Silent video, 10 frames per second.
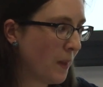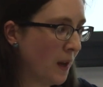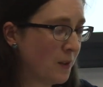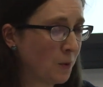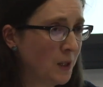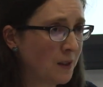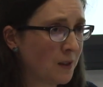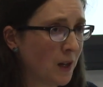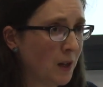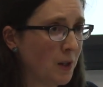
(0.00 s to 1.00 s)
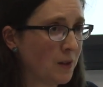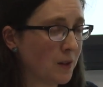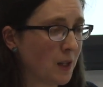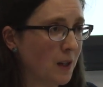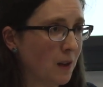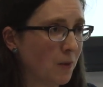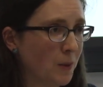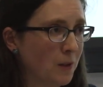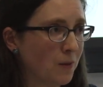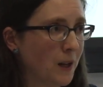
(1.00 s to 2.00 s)
And so realist evaluation is taking it from a
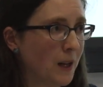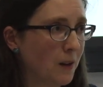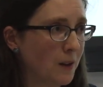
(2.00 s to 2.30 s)
different angle.